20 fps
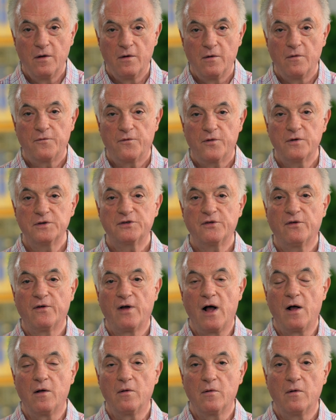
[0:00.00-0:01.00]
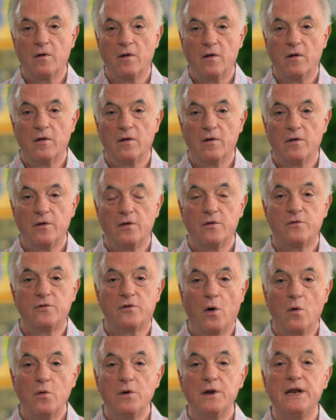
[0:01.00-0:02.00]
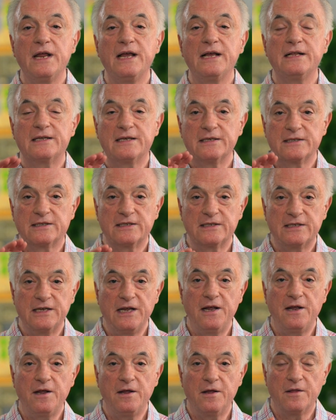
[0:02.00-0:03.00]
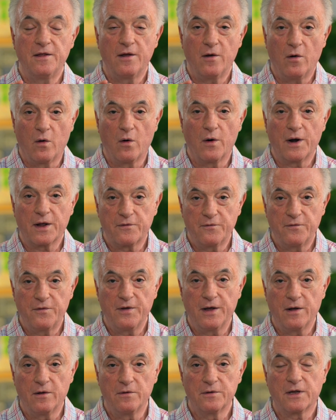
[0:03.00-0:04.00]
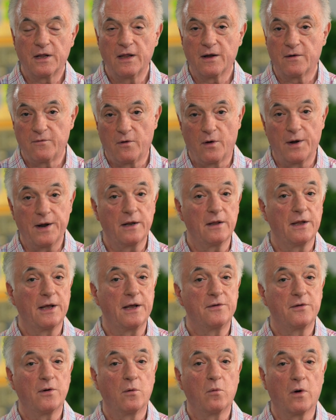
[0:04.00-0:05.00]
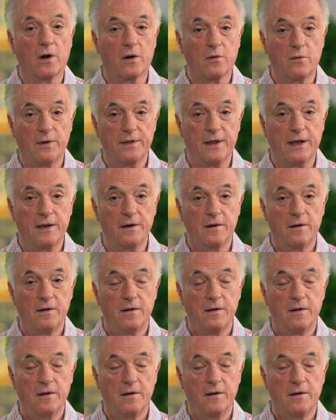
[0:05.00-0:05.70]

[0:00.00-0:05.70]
First of all, you don't need to see the auric field clairvoyantly to work with it.